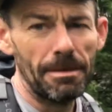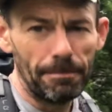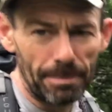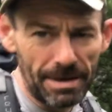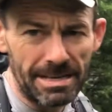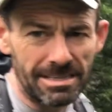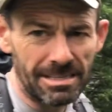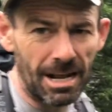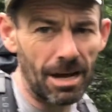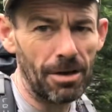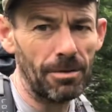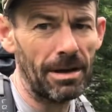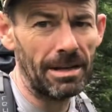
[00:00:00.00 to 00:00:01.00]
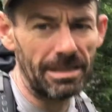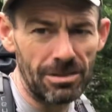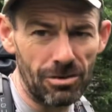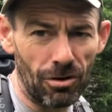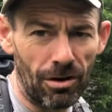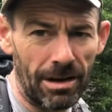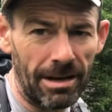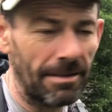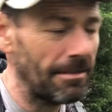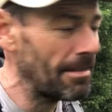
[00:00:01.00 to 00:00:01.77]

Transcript: be slow and enjoy it.